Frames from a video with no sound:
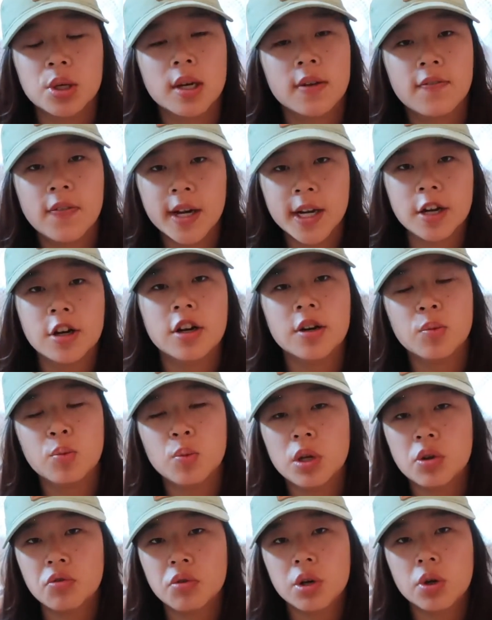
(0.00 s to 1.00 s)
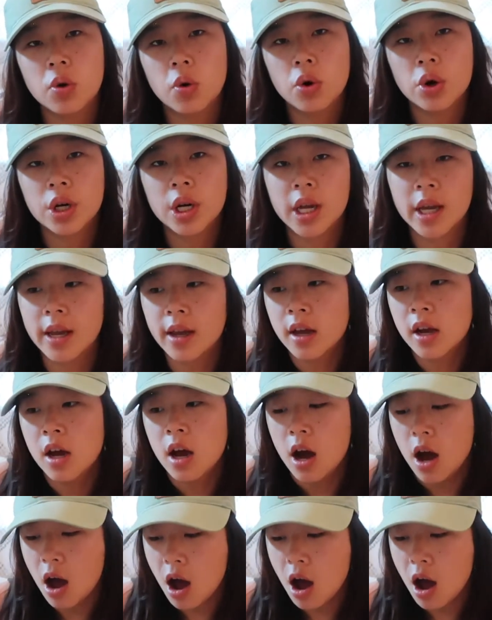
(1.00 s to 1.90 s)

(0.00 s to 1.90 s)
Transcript: so I figured we'd record it.